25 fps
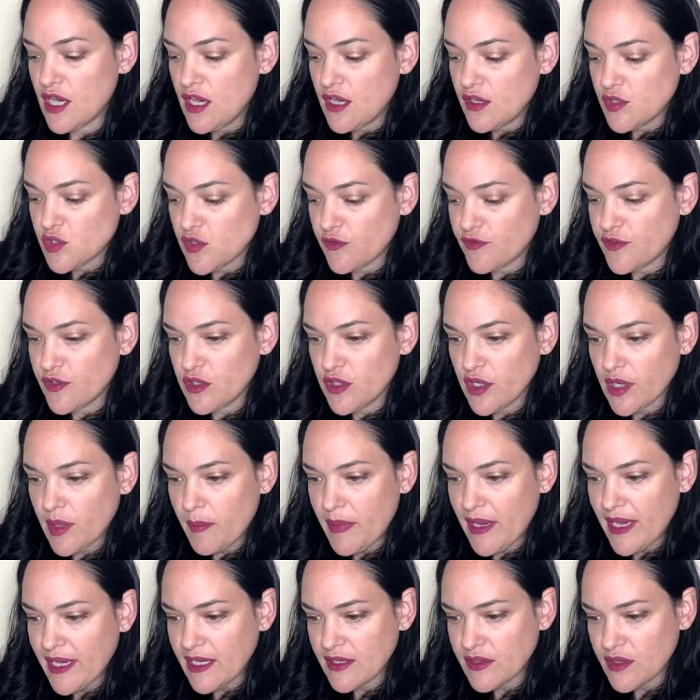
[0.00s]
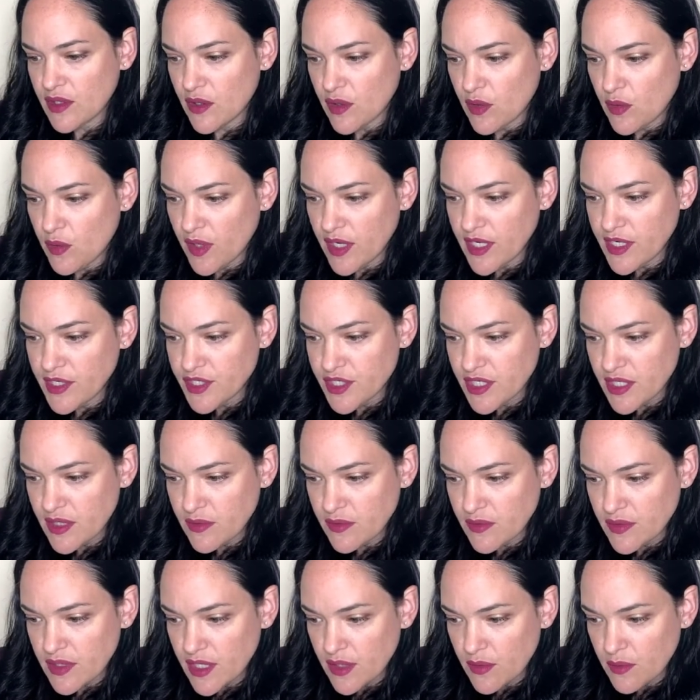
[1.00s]
So if you look back at the
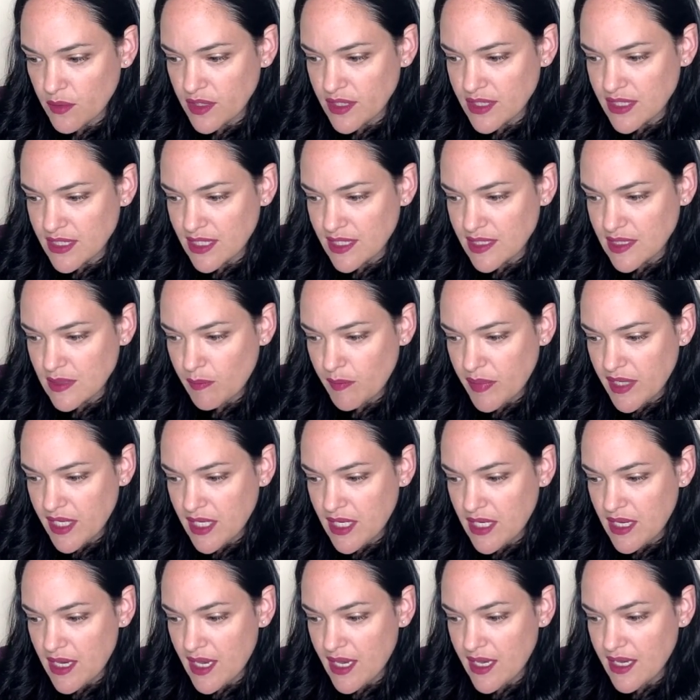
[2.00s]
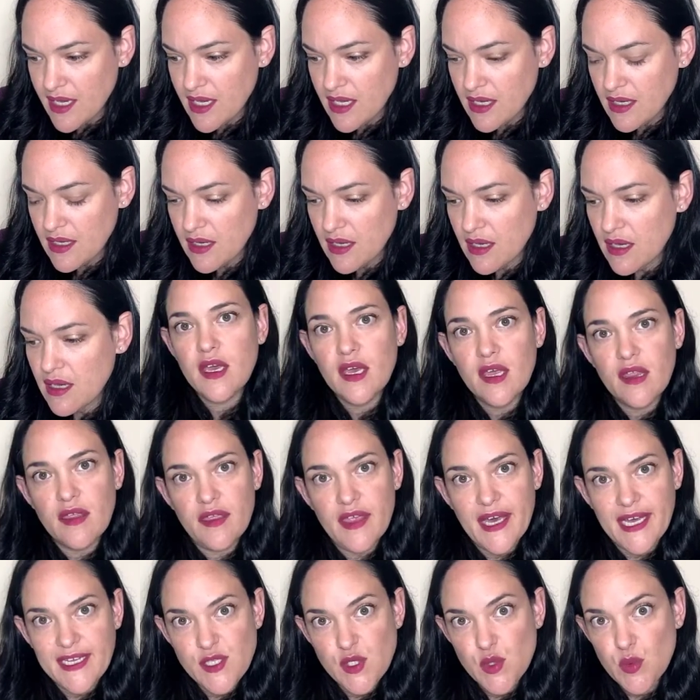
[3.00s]
equation here where it says PA,
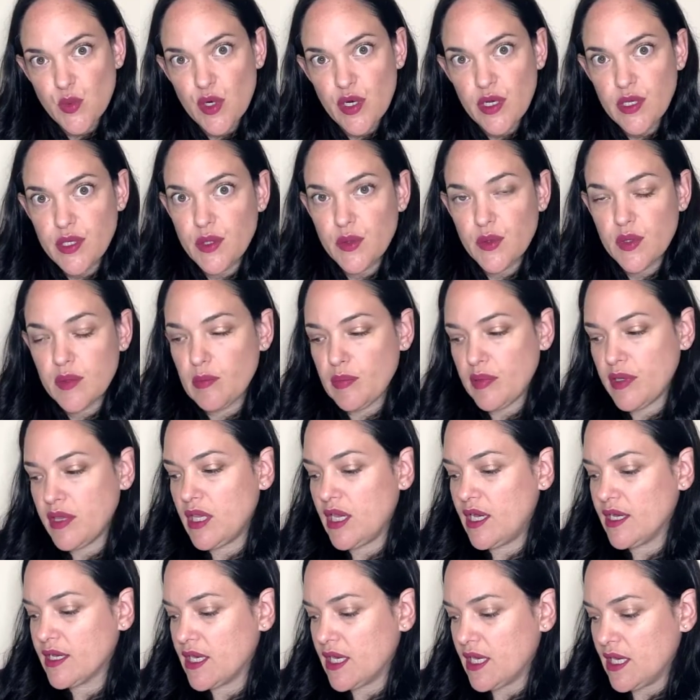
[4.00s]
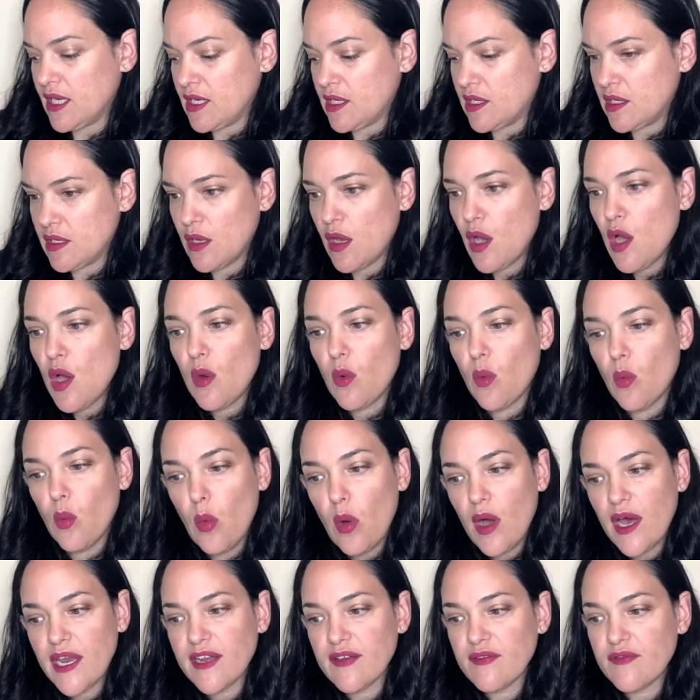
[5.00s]
that's where you would plug in
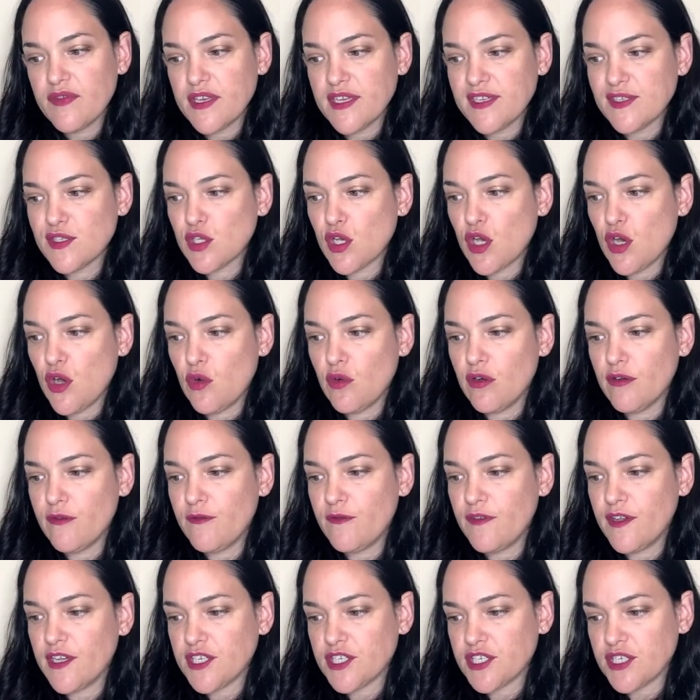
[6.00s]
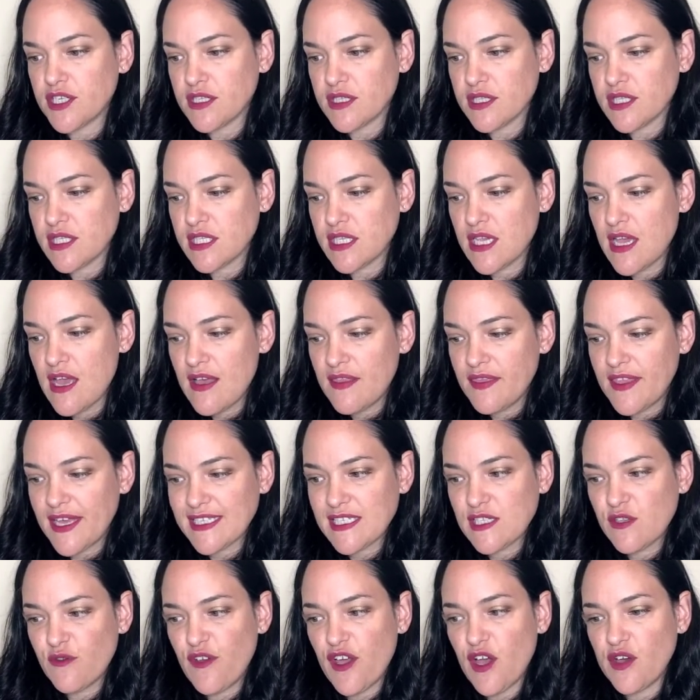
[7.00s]
one of these coefficients
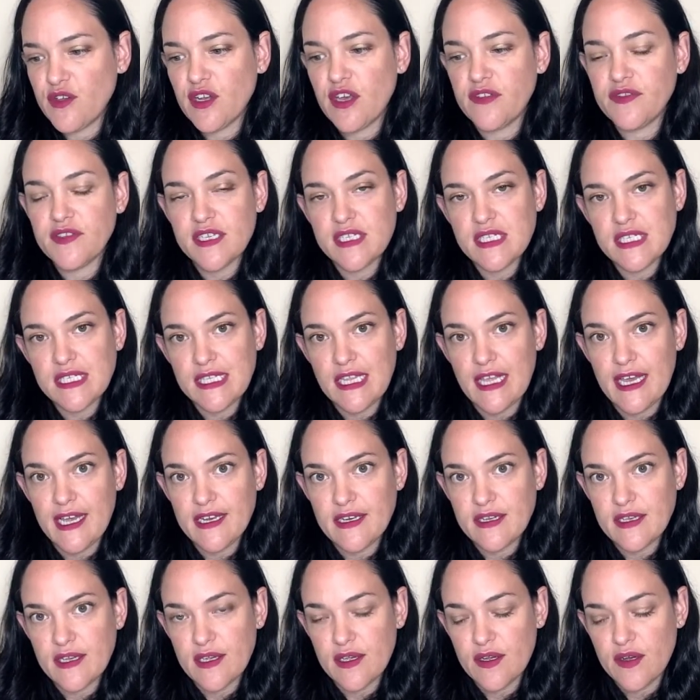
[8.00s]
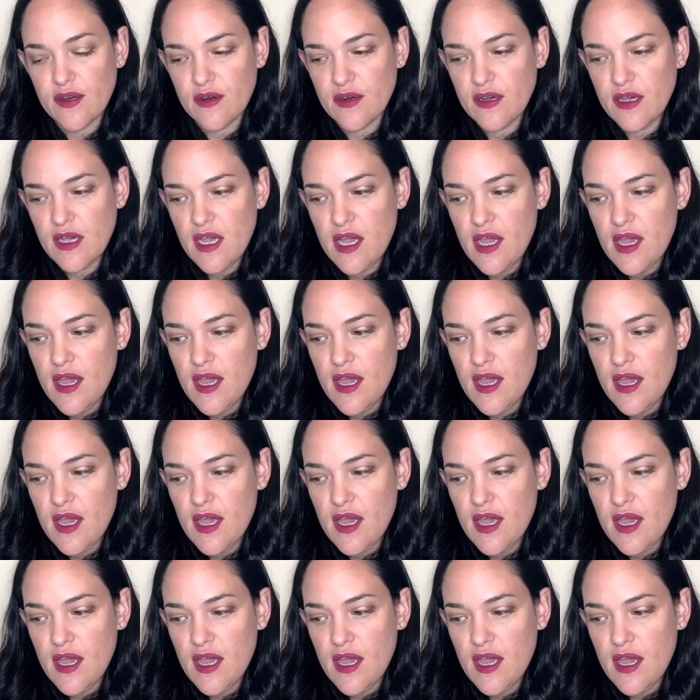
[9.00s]
that's found on this slide here.